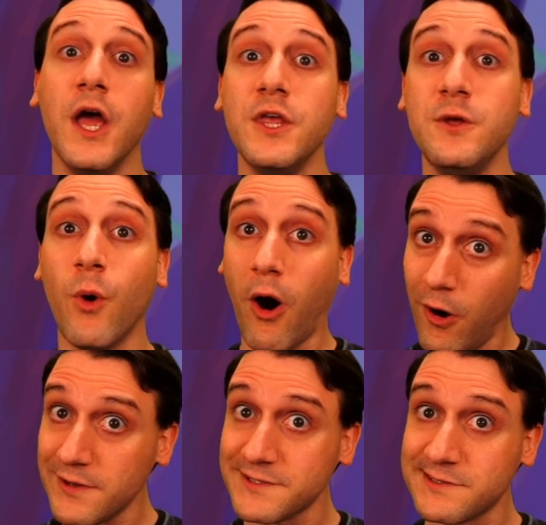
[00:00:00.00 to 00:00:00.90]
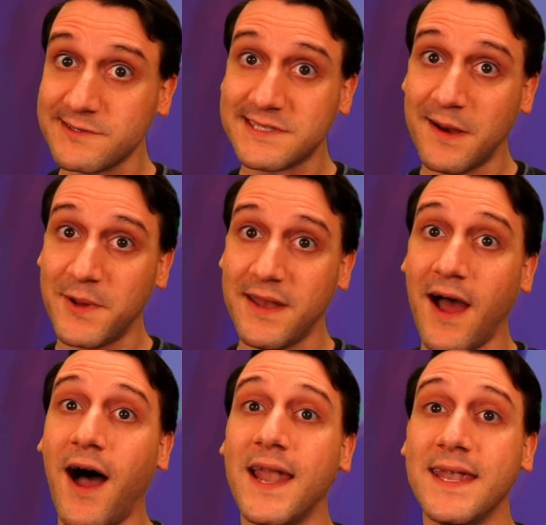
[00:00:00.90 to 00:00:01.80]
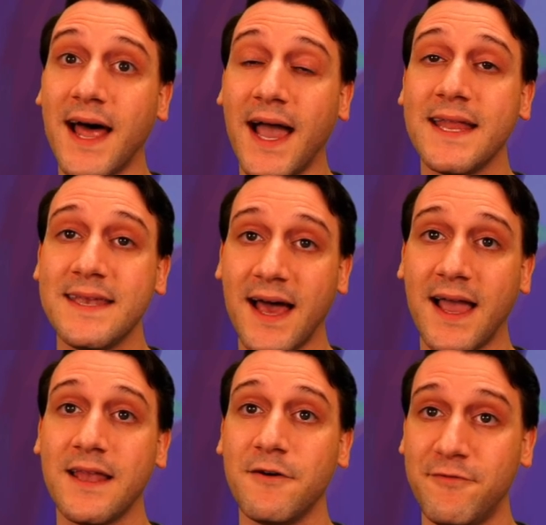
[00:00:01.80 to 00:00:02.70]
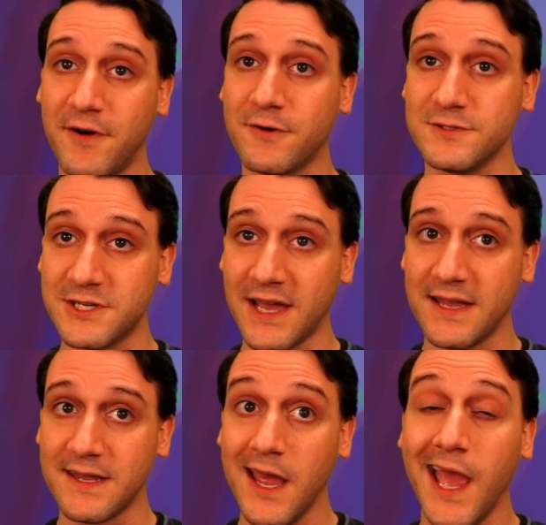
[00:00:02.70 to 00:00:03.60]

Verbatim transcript: You also summon a 9/9 Fungal Giant